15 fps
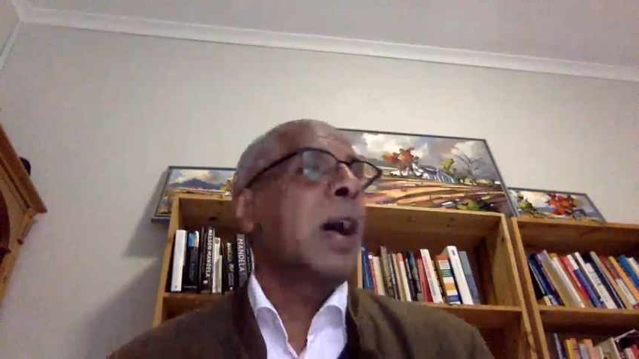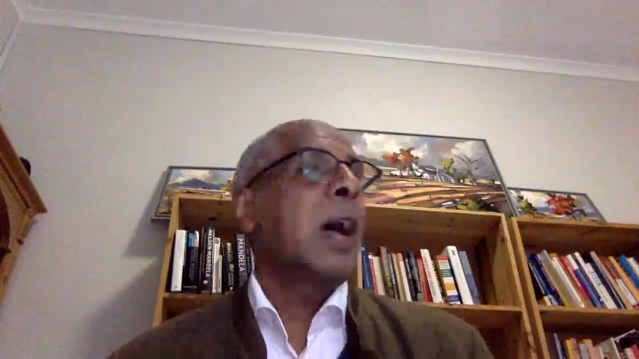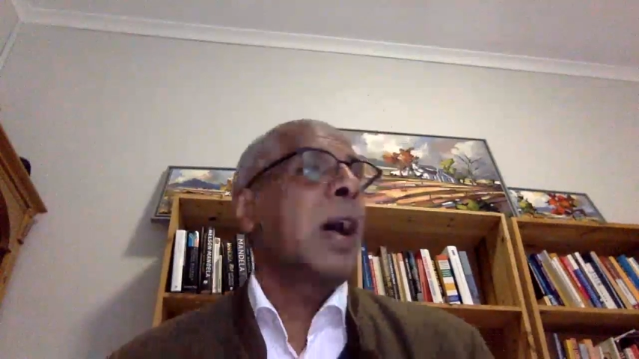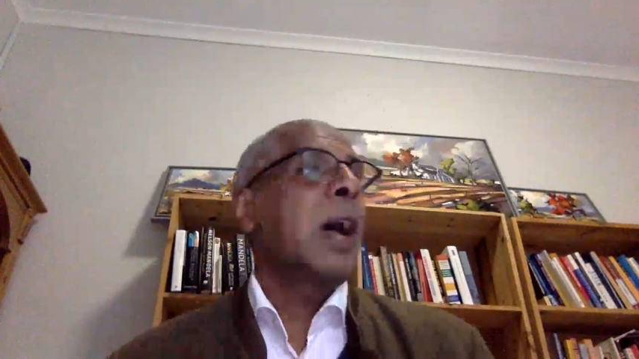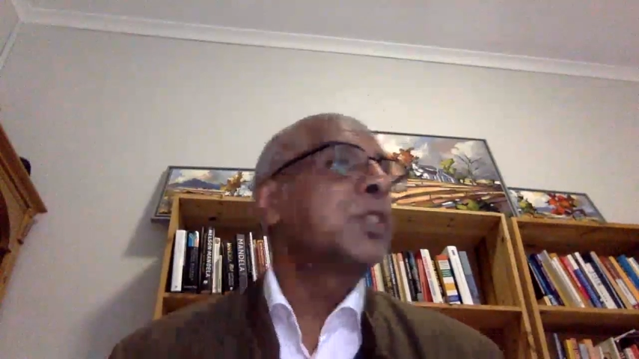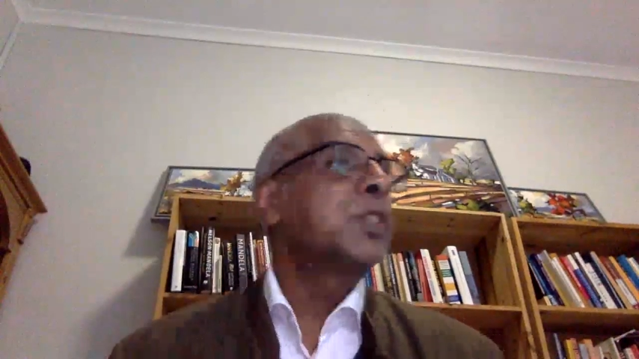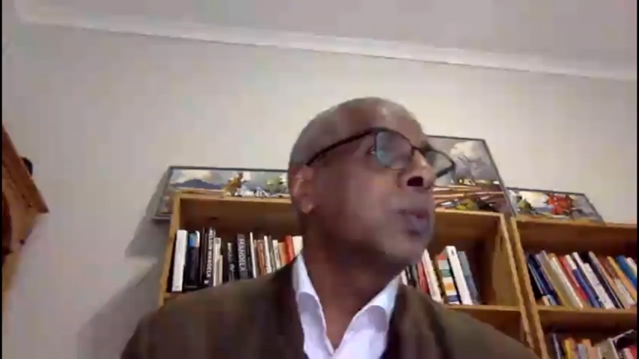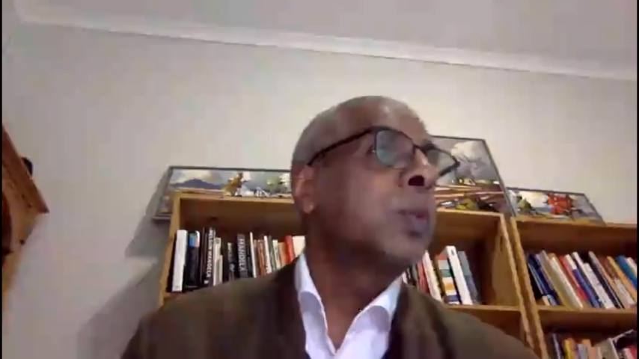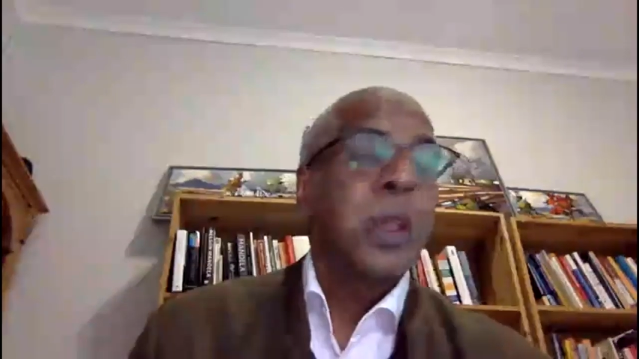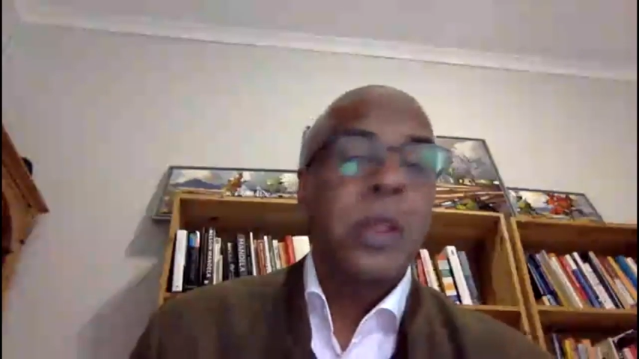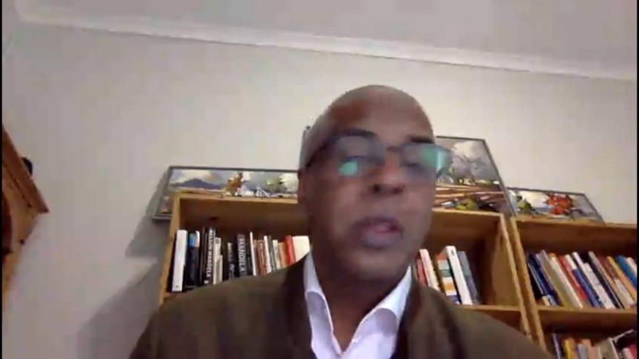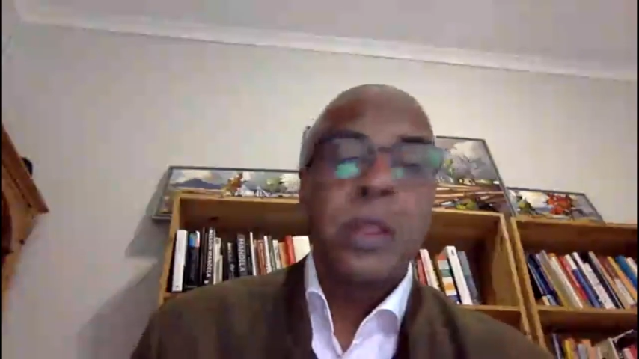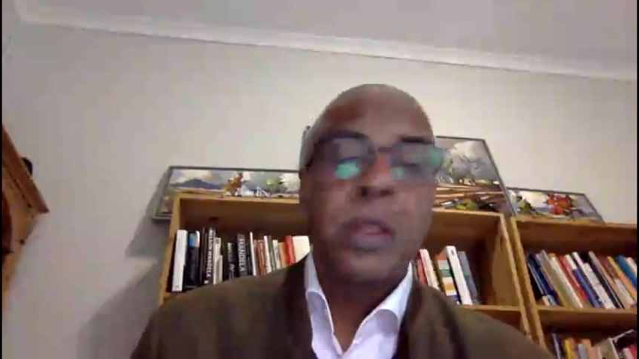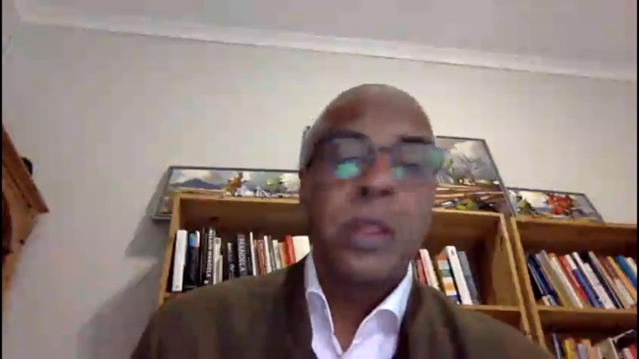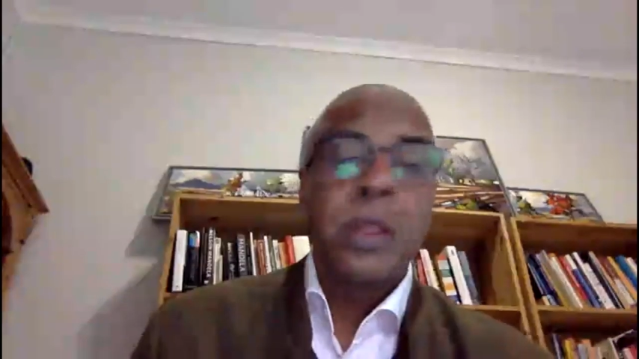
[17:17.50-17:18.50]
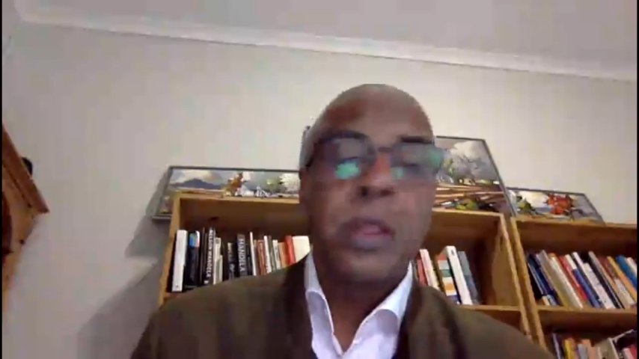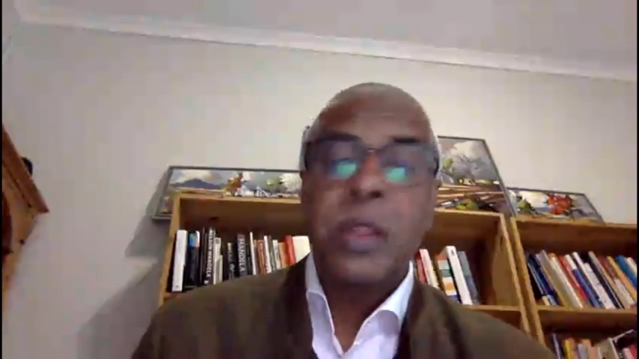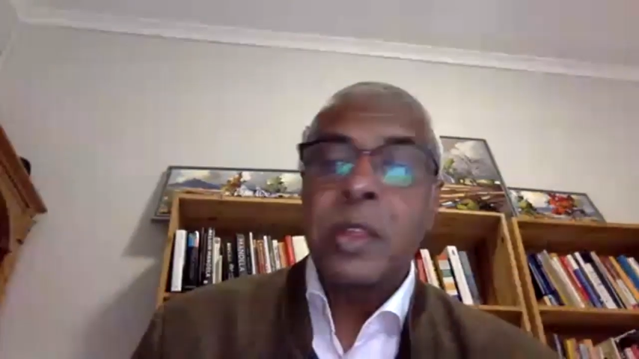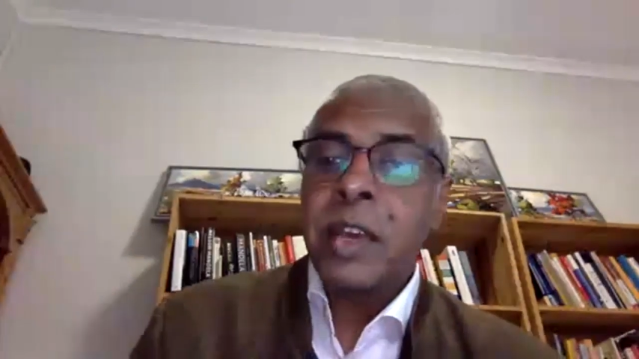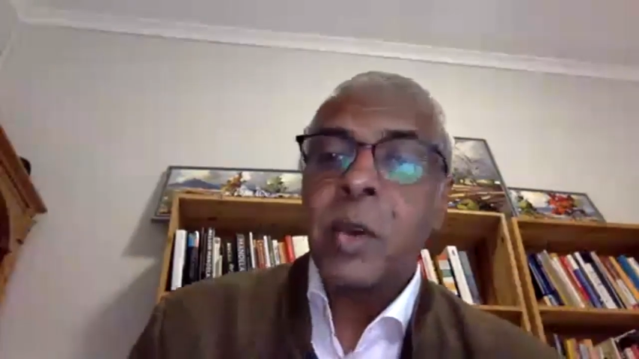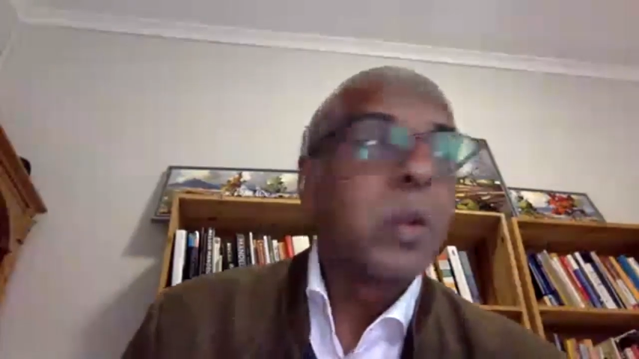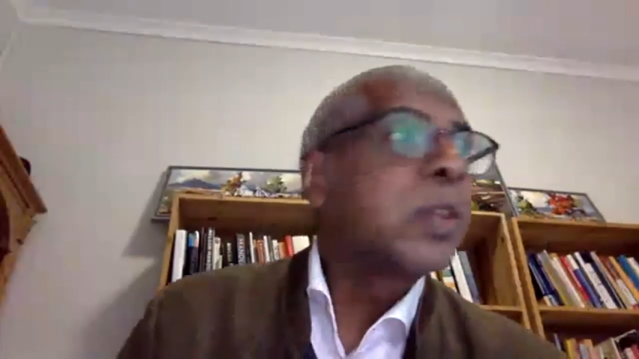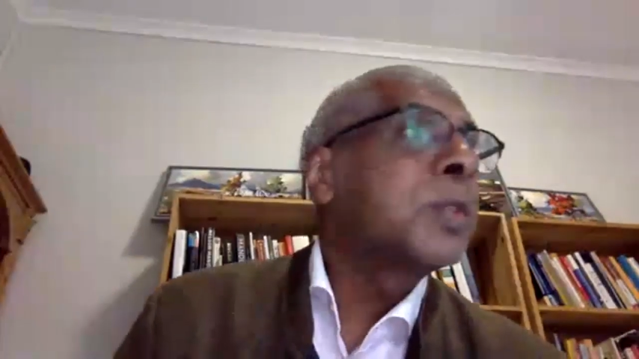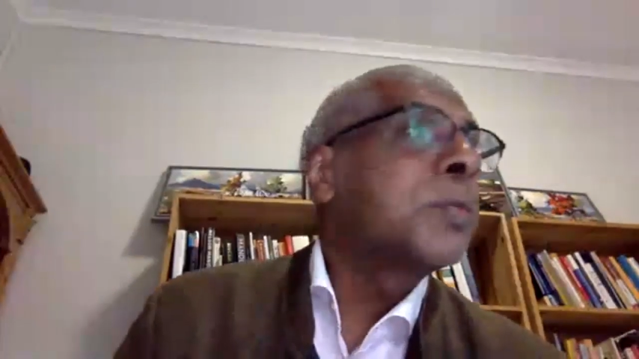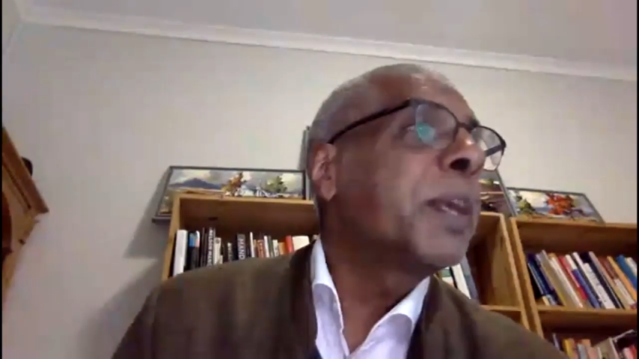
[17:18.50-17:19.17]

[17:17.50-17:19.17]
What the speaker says: I want to thank